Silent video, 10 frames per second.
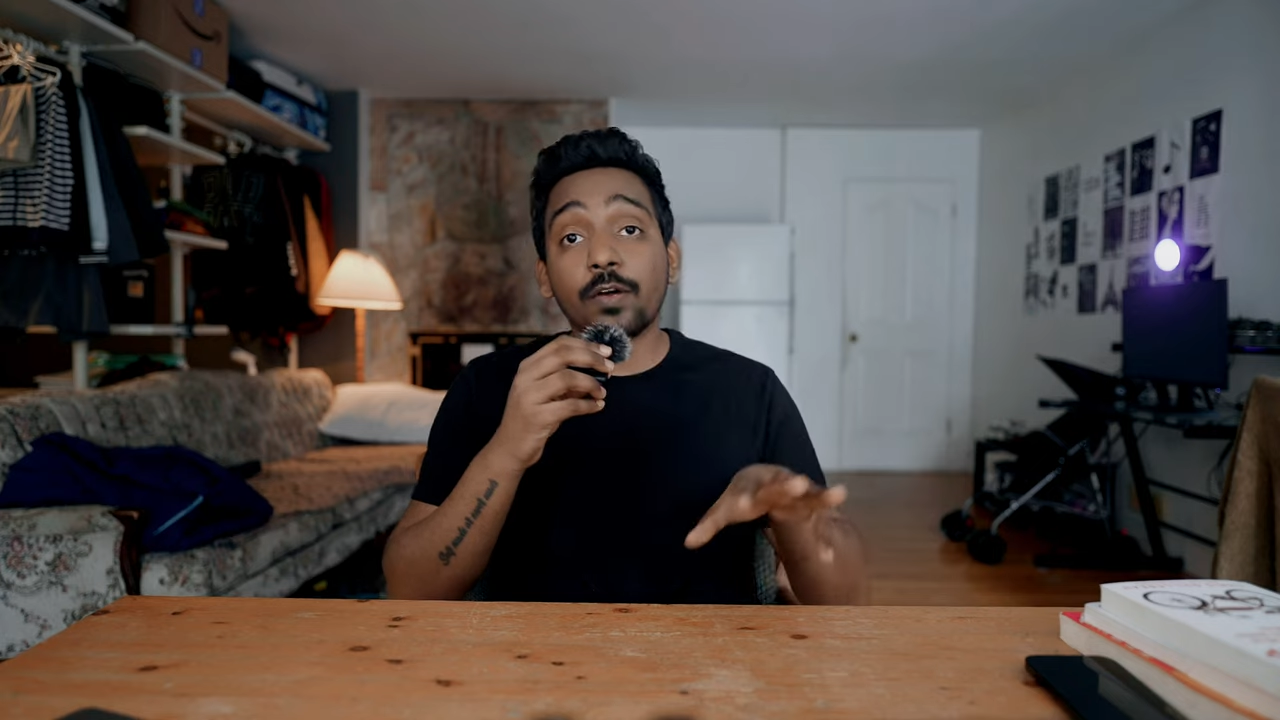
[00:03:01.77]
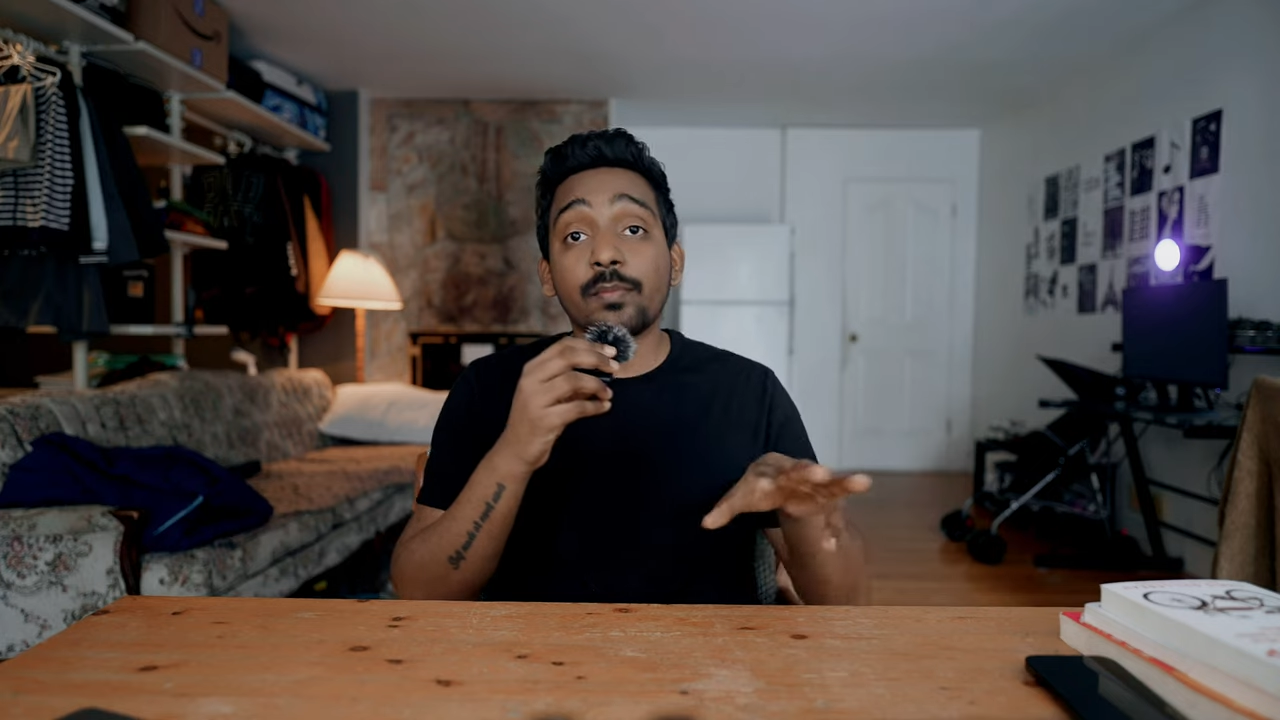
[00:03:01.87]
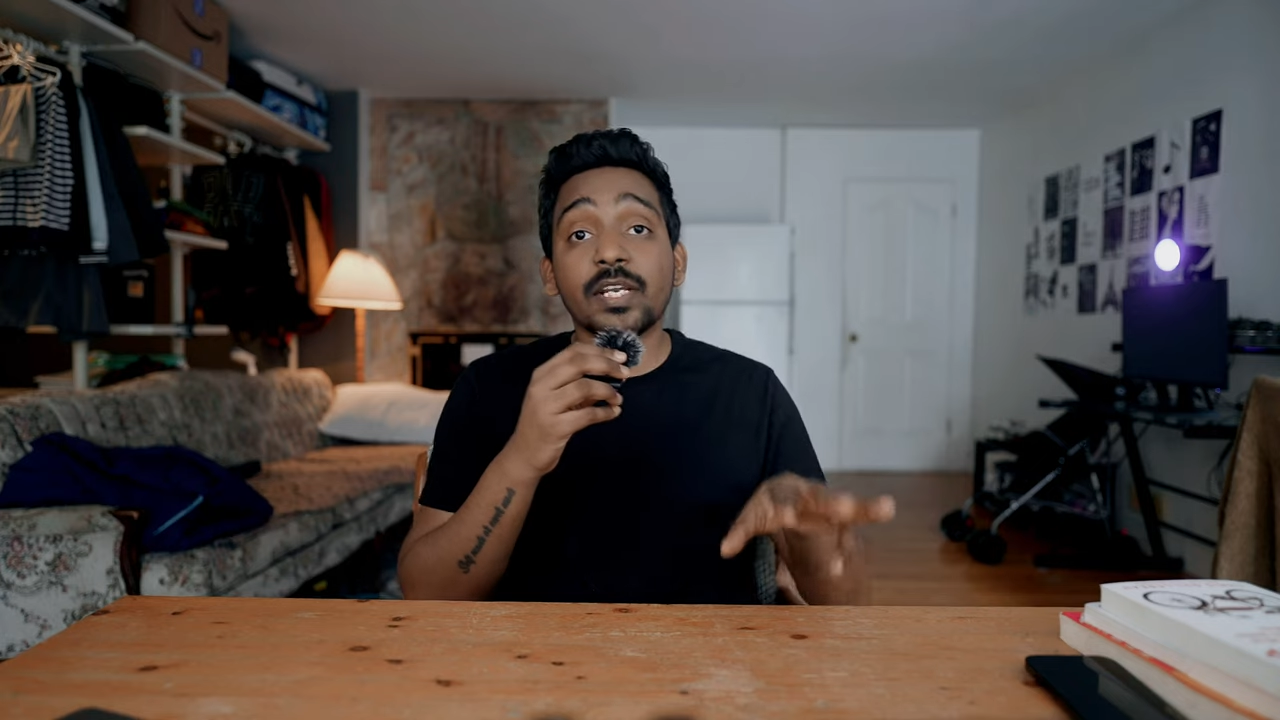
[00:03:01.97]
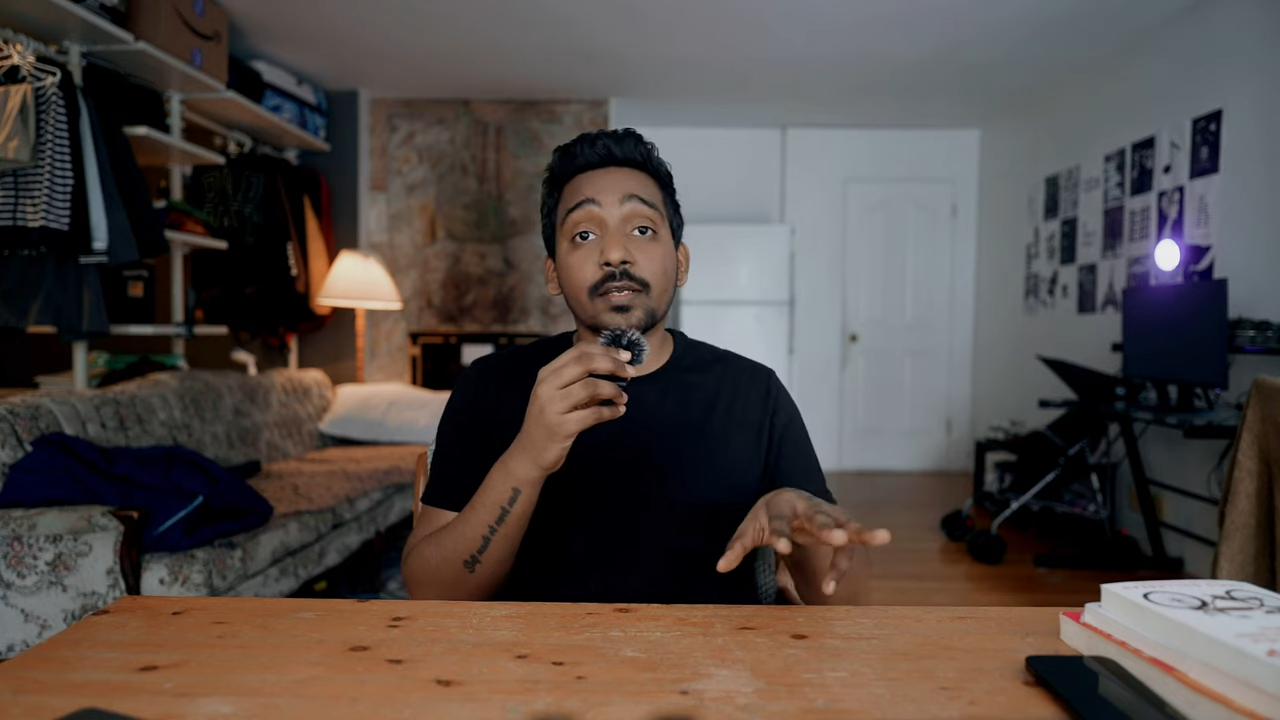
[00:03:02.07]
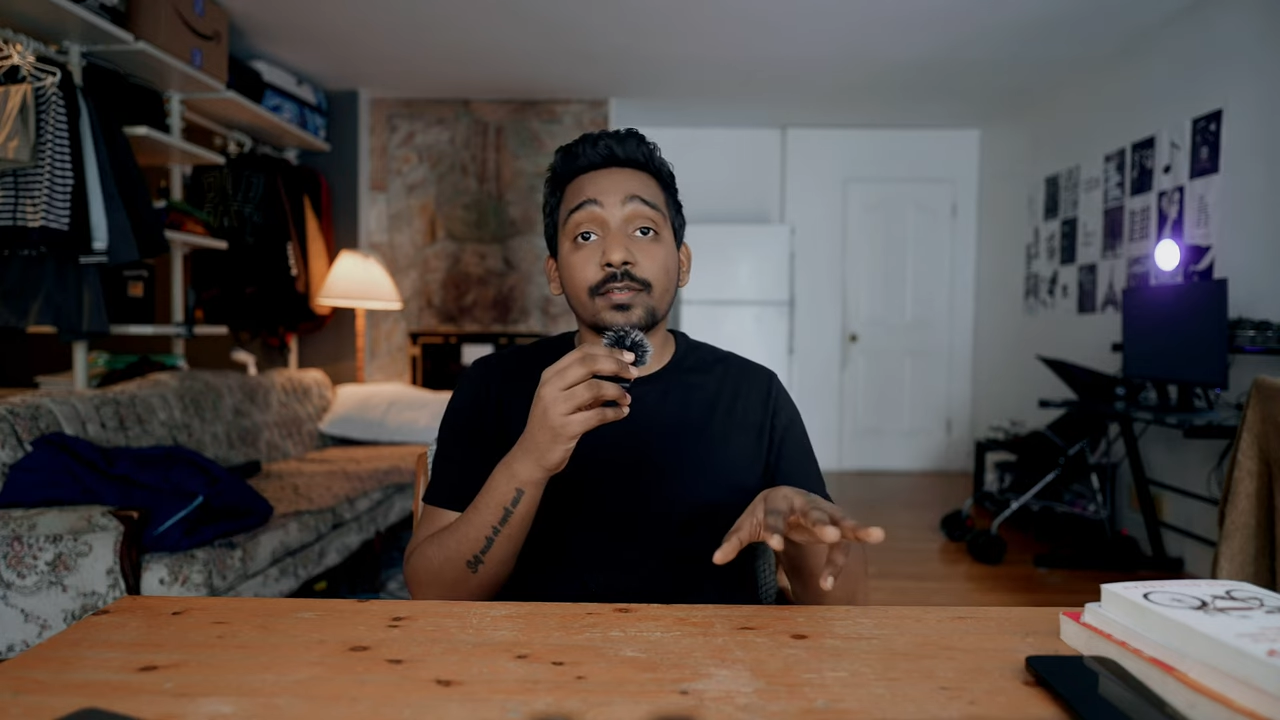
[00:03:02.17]

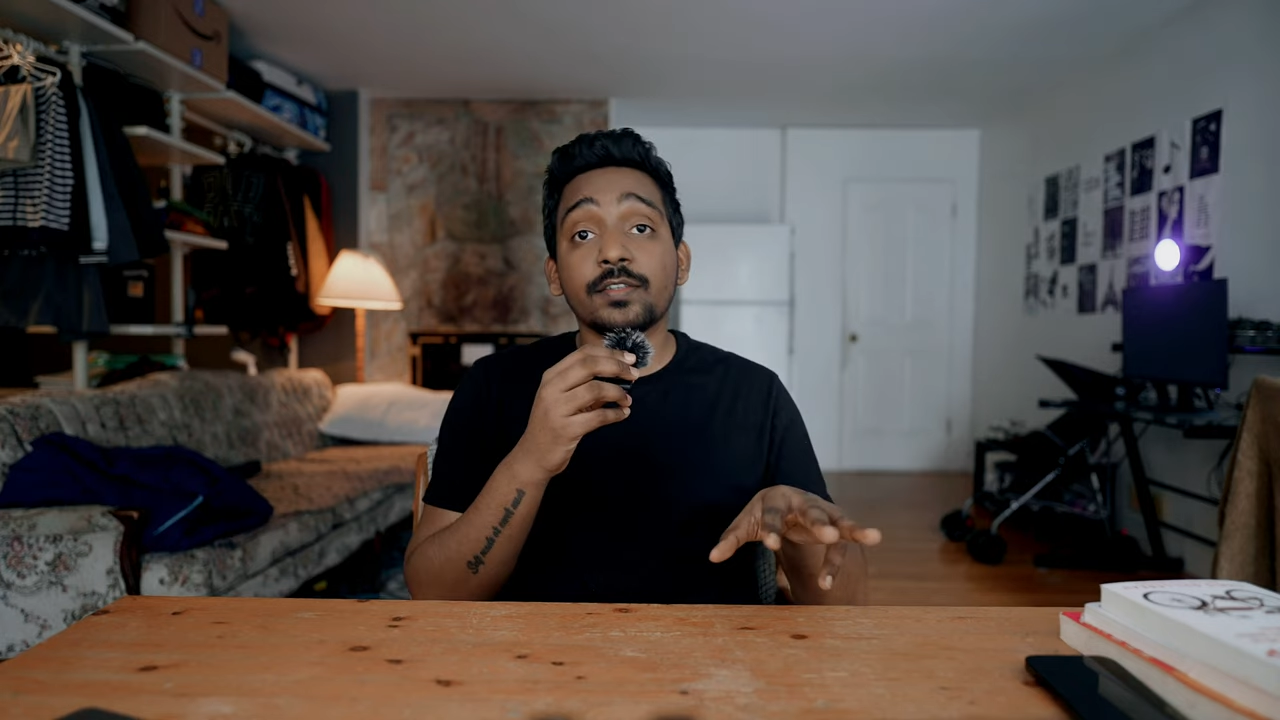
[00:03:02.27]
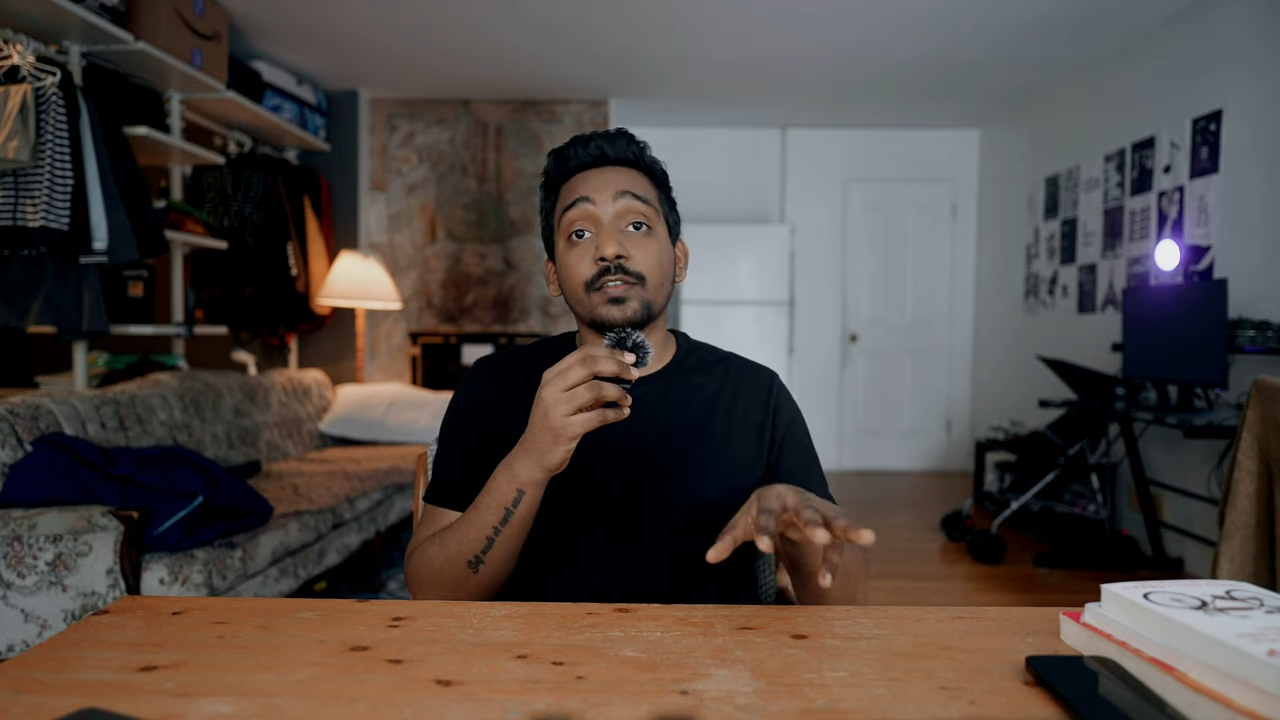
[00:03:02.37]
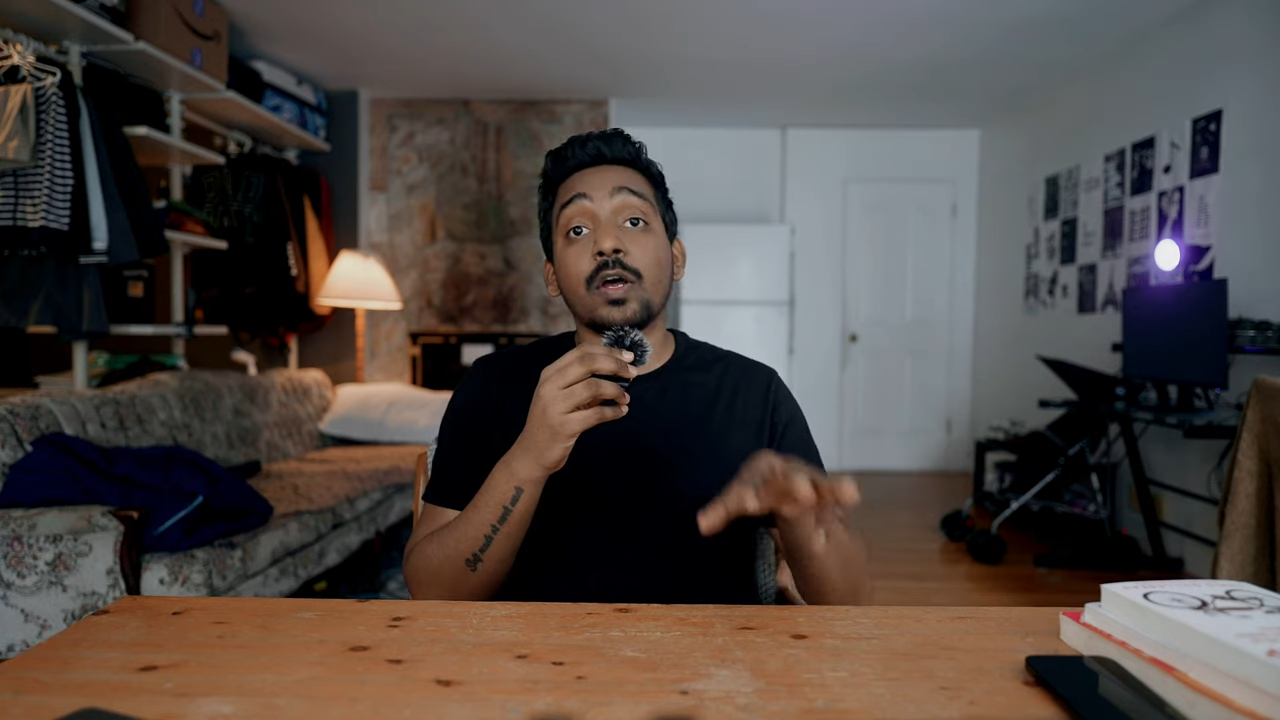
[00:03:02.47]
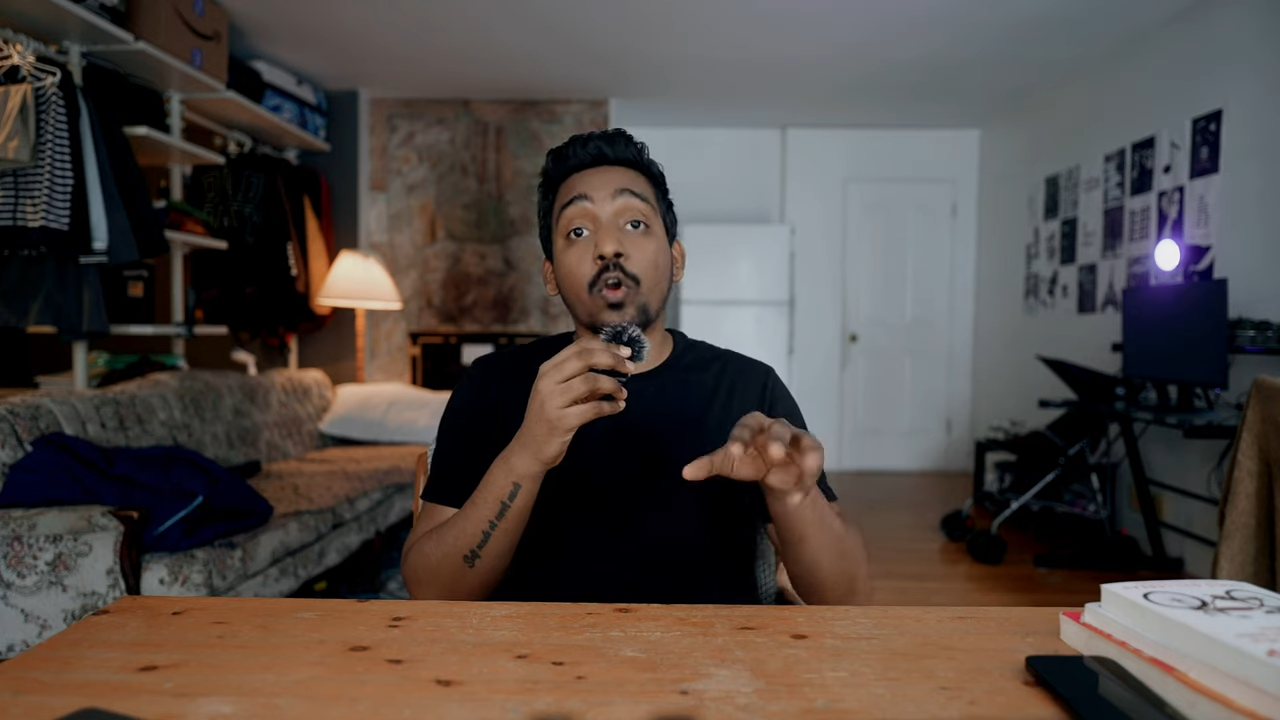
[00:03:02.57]
America's